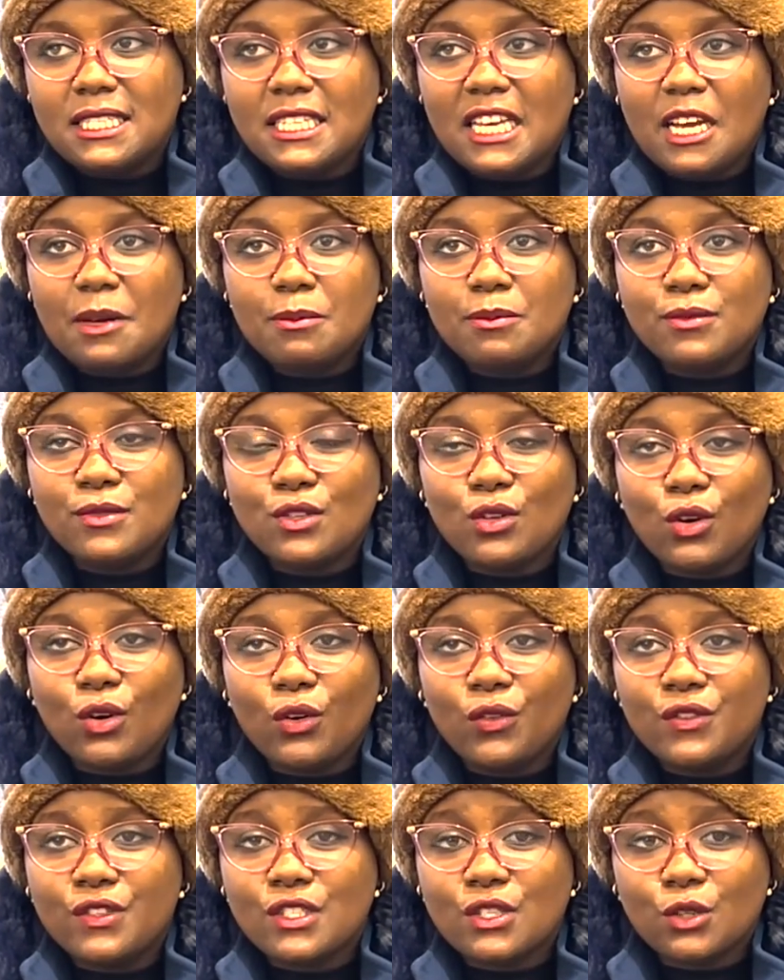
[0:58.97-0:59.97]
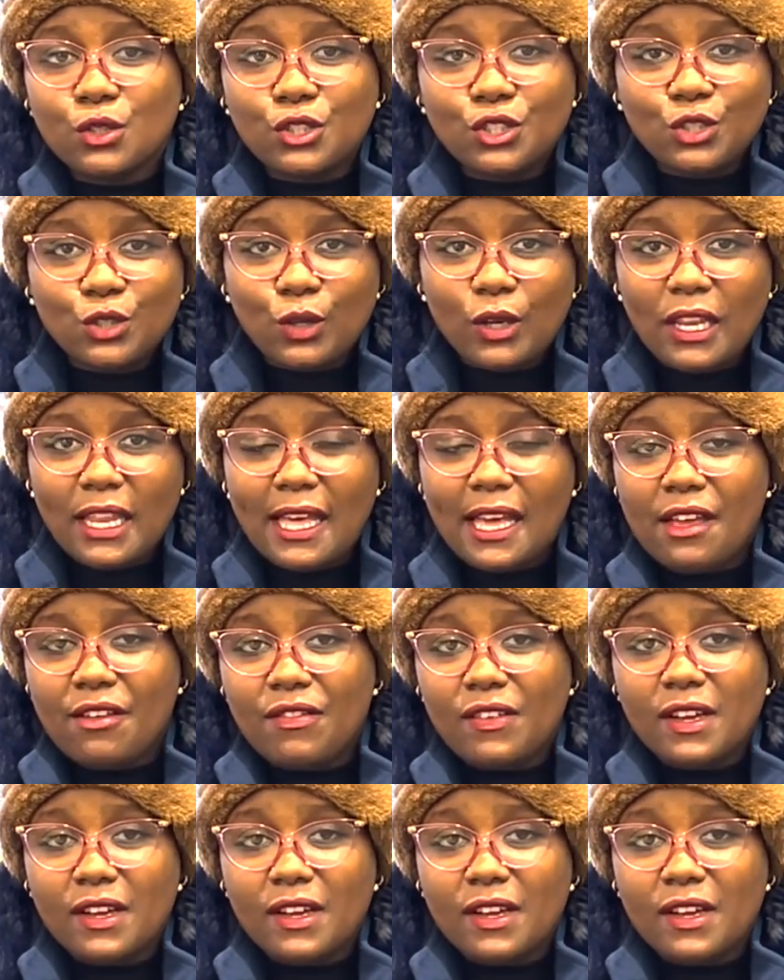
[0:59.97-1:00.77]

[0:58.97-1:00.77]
terms of social life,